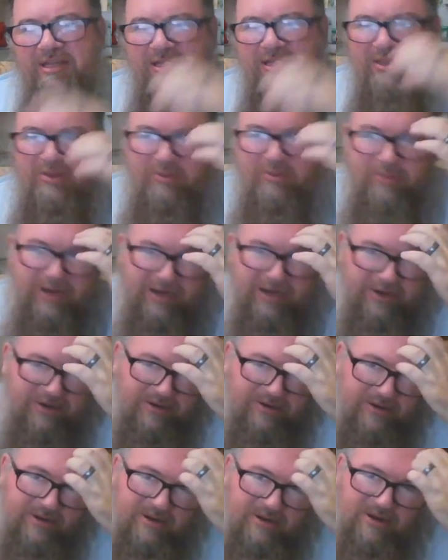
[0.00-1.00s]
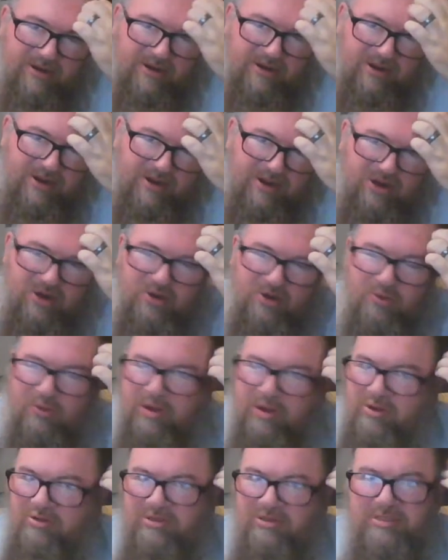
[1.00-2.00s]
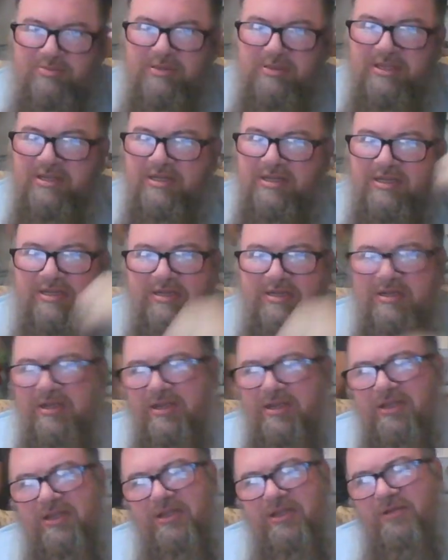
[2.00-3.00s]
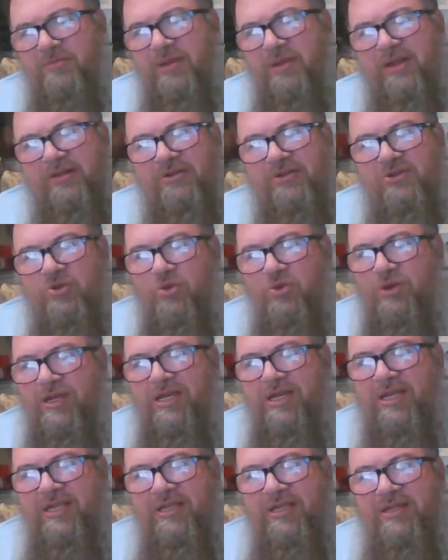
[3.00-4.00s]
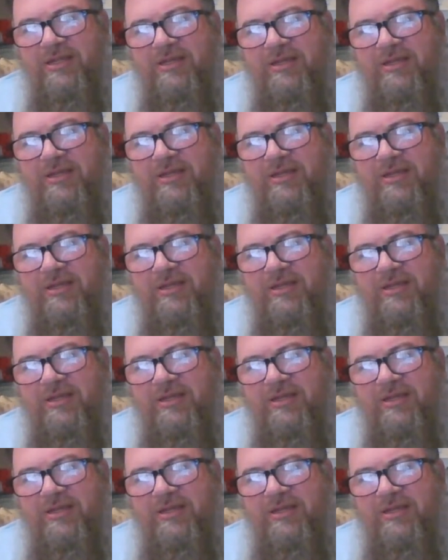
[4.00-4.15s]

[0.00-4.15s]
a little better. We were spending about $500.